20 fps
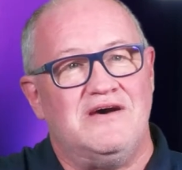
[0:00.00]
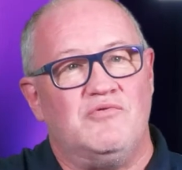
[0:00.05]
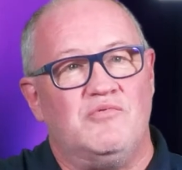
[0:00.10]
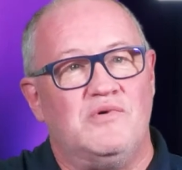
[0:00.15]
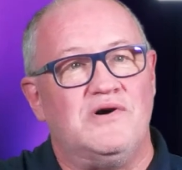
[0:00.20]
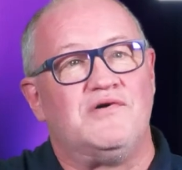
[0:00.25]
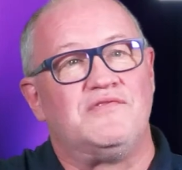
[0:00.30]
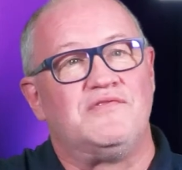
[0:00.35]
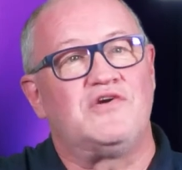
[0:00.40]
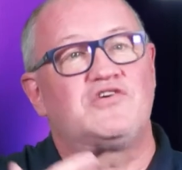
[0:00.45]

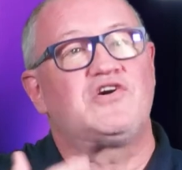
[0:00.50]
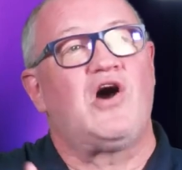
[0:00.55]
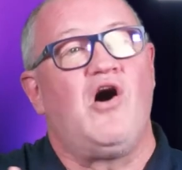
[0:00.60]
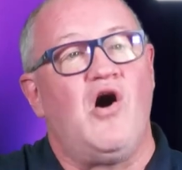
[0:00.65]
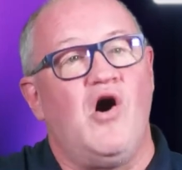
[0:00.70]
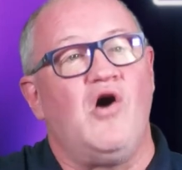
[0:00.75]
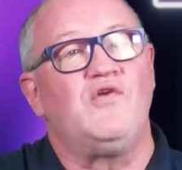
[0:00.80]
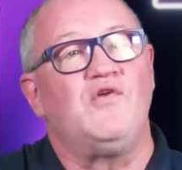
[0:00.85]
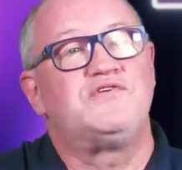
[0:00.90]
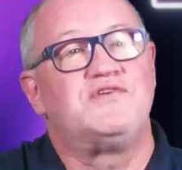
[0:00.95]
Well, they're
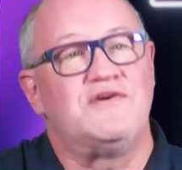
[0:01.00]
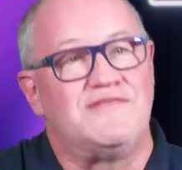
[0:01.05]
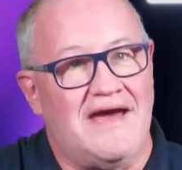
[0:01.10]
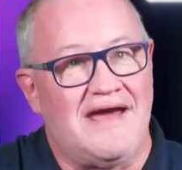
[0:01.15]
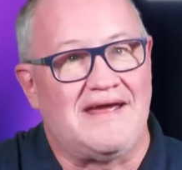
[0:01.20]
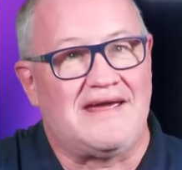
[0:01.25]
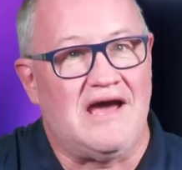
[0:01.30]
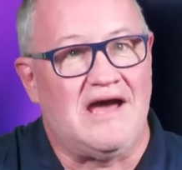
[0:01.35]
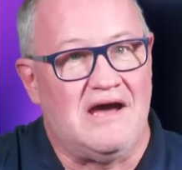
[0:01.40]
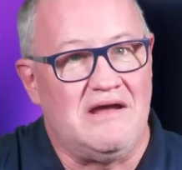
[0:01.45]
called to
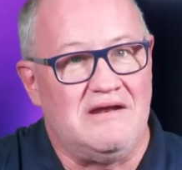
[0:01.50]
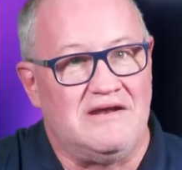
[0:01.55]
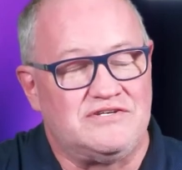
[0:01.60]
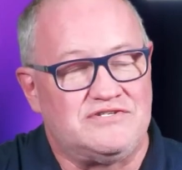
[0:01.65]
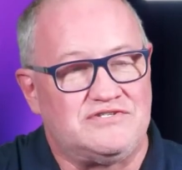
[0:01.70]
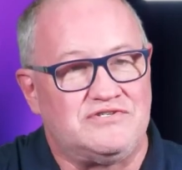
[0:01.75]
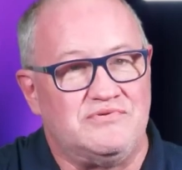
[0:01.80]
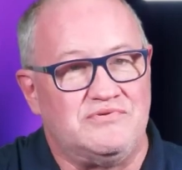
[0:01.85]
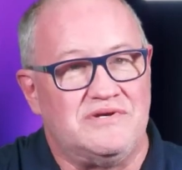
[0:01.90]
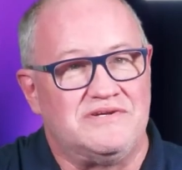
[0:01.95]
that kind of
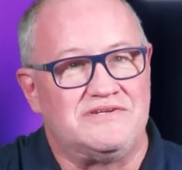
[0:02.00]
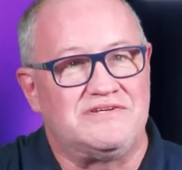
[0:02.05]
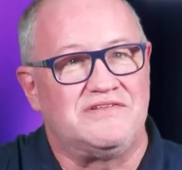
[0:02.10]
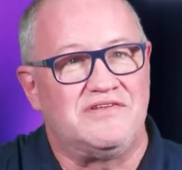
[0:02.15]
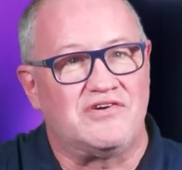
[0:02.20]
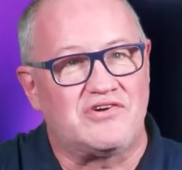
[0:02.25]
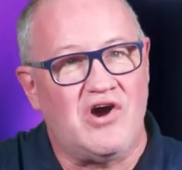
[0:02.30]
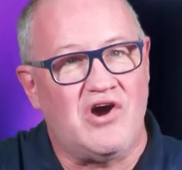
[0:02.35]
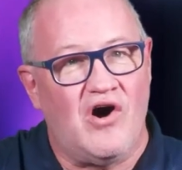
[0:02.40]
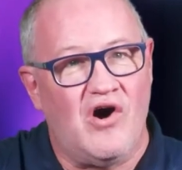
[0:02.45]
student.
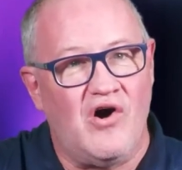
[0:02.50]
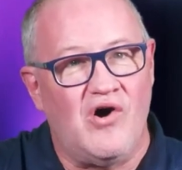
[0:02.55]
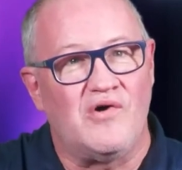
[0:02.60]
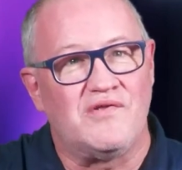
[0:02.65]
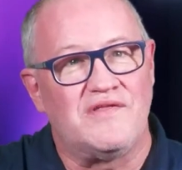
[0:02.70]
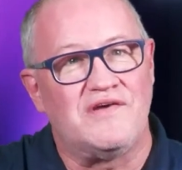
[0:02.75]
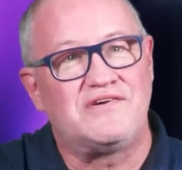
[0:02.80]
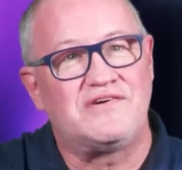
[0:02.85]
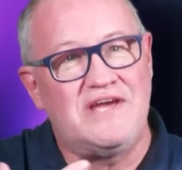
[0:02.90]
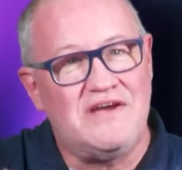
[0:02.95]
They're called,
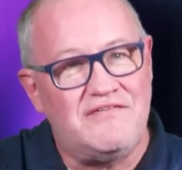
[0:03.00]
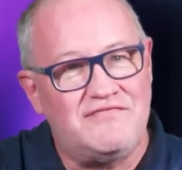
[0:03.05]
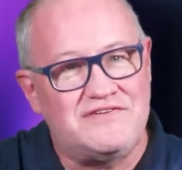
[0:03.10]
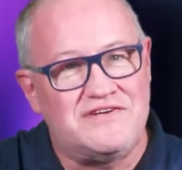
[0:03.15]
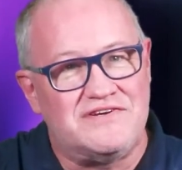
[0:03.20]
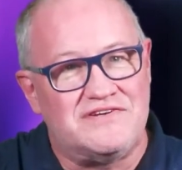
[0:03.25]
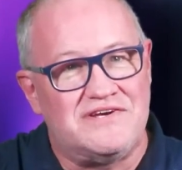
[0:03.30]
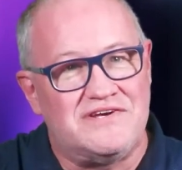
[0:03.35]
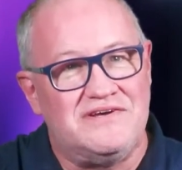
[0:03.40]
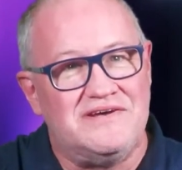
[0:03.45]
they're
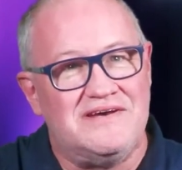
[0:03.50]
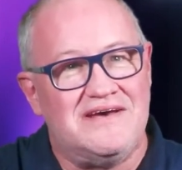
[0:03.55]
gifted.